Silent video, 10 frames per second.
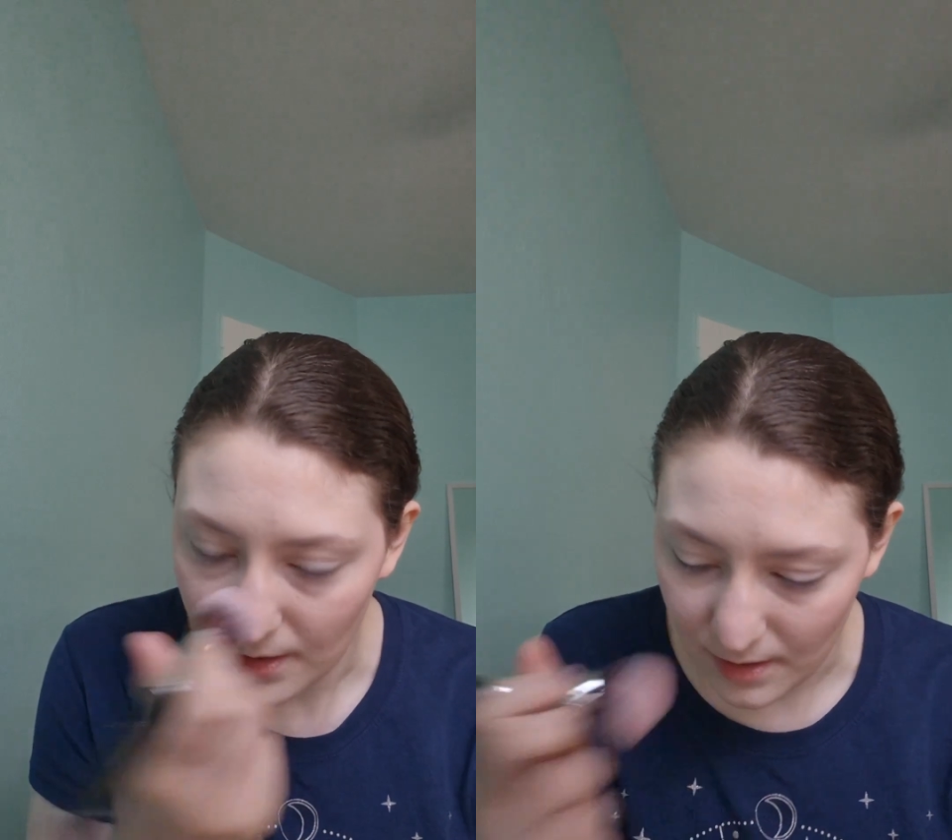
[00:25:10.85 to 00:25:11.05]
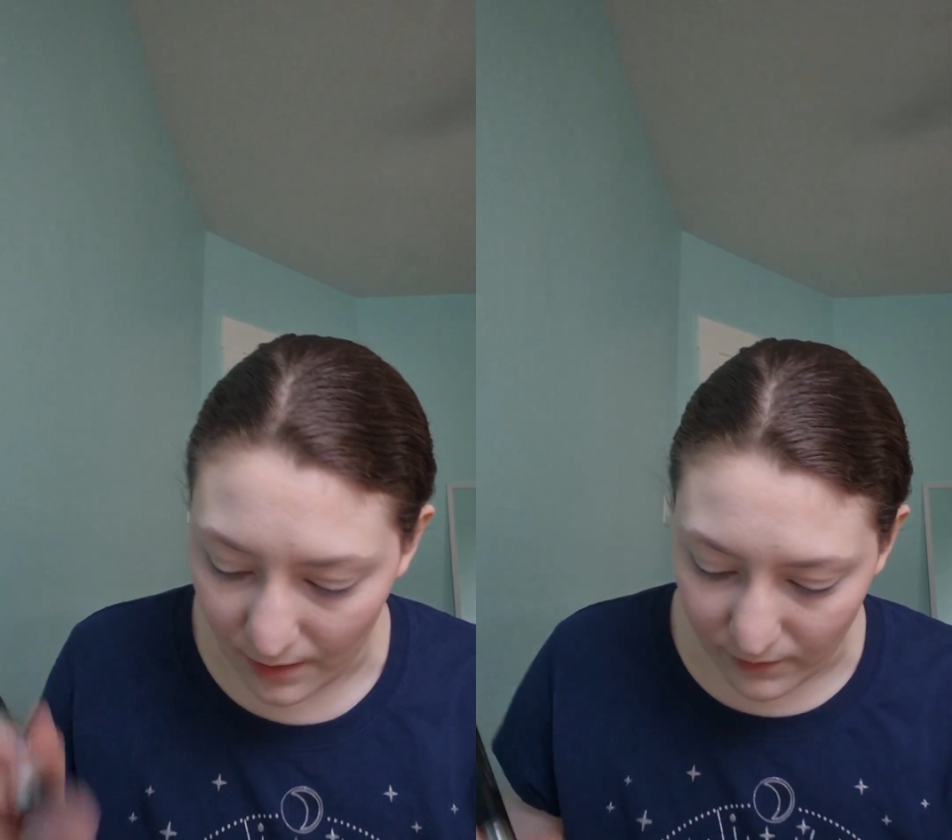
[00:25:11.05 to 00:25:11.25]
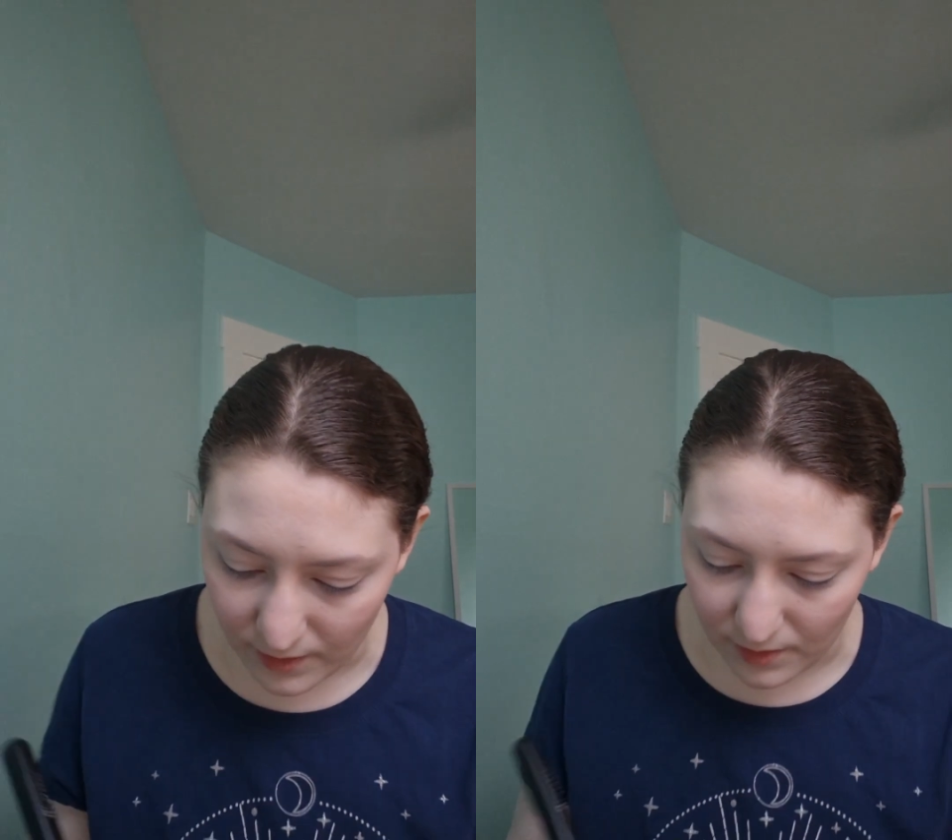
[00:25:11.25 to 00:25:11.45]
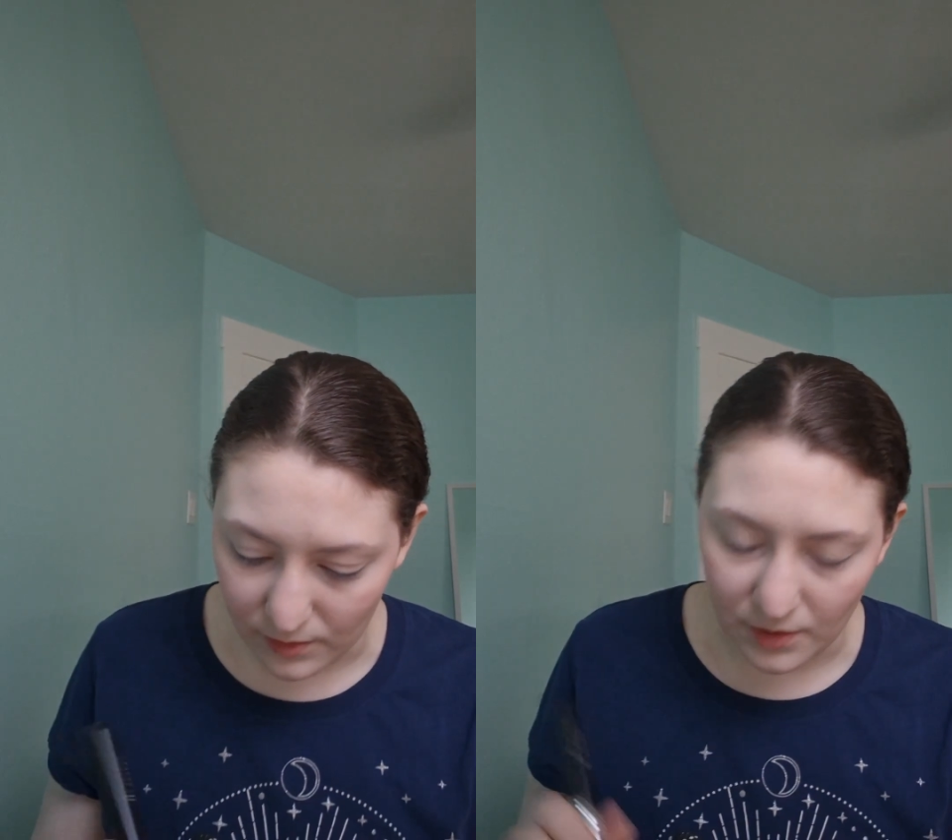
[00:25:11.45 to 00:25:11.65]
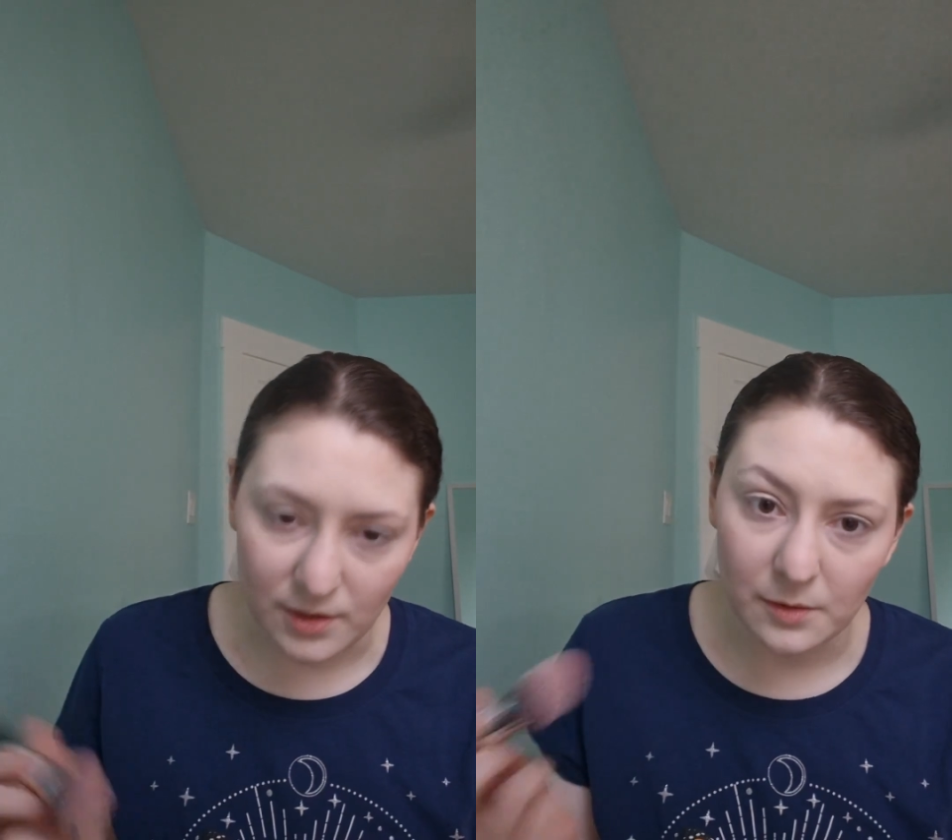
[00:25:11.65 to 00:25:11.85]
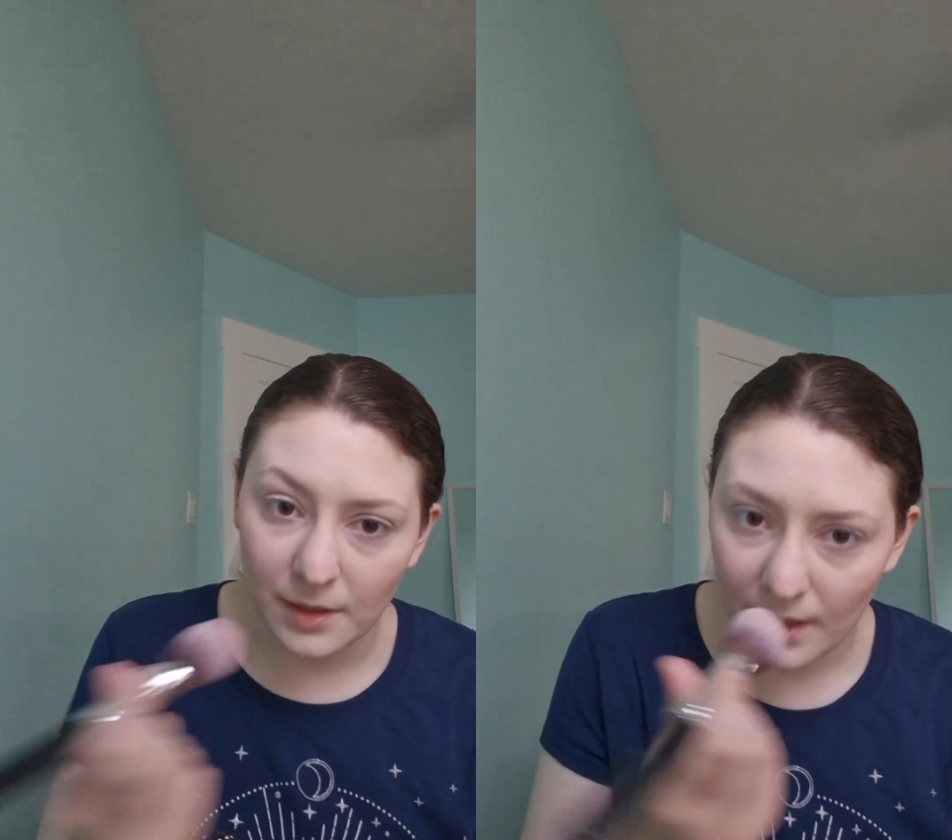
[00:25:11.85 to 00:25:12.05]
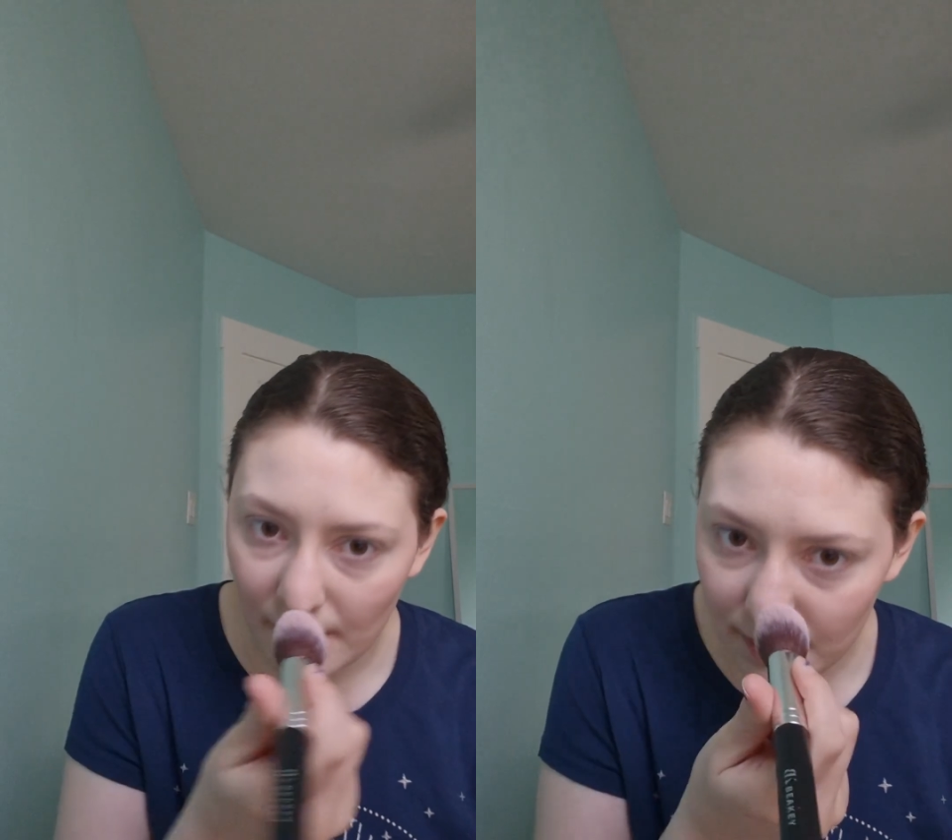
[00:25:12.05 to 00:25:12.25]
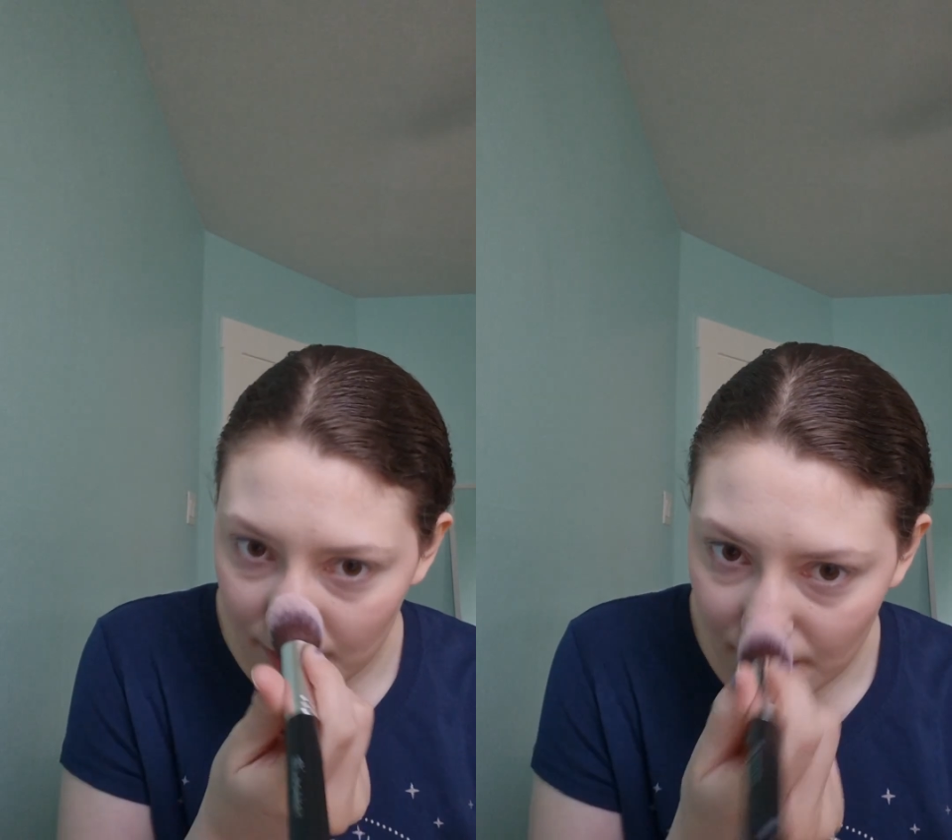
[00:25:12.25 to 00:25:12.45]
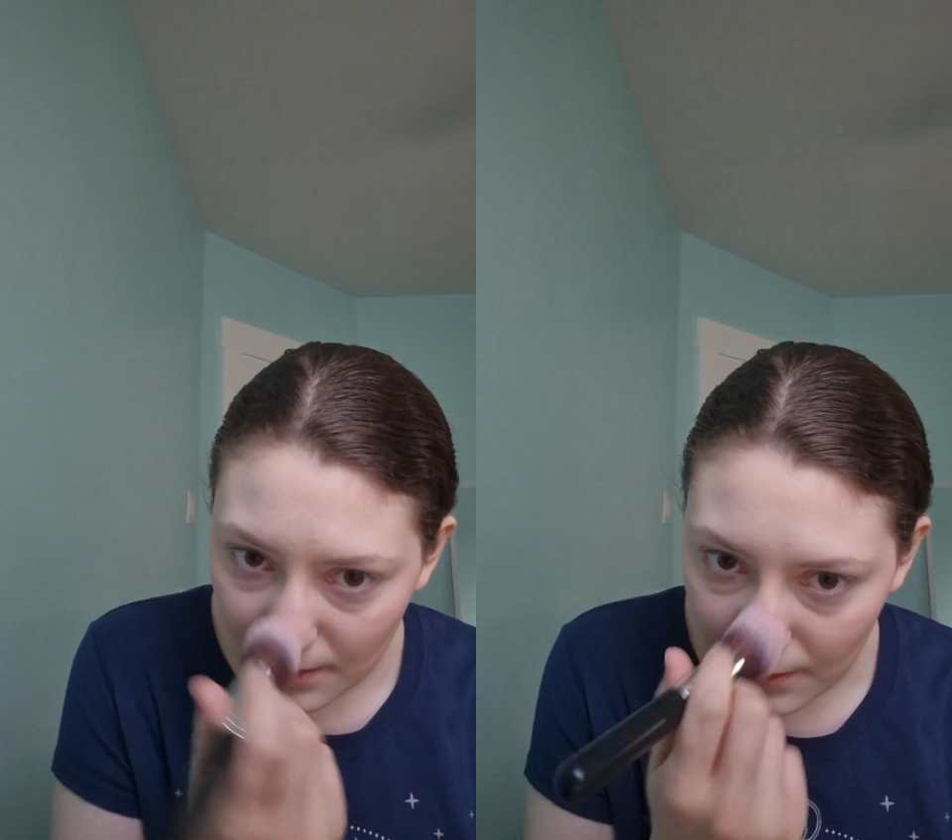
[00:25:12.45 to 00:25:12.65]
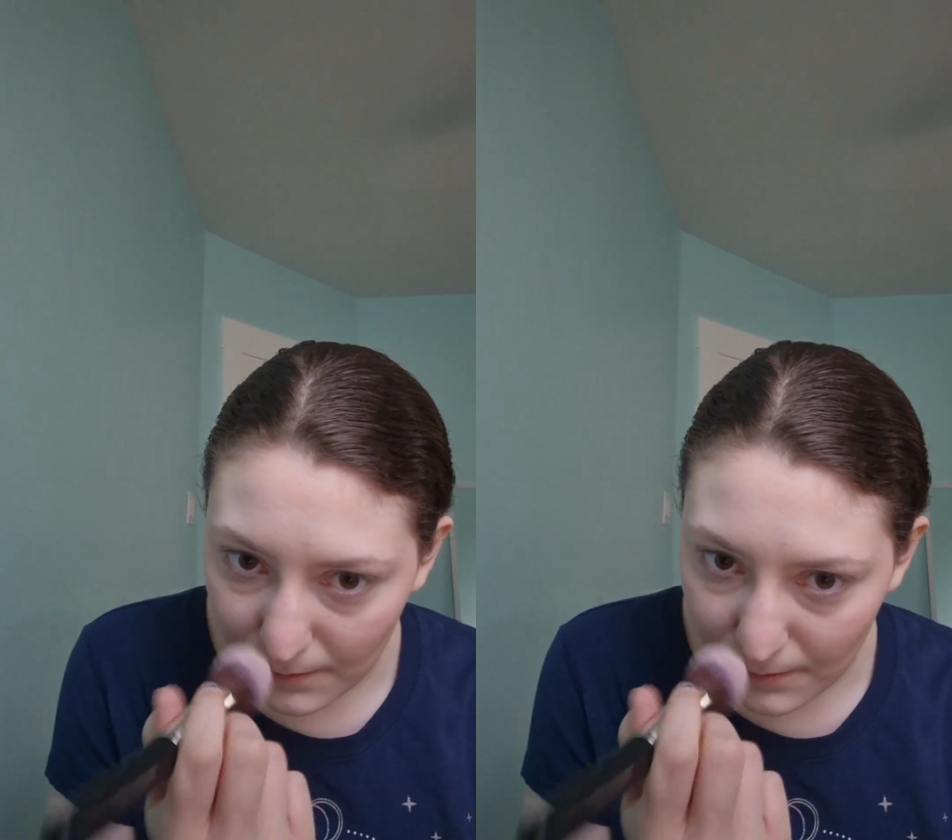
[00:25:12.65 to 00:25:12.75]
instead of just doing the eyes.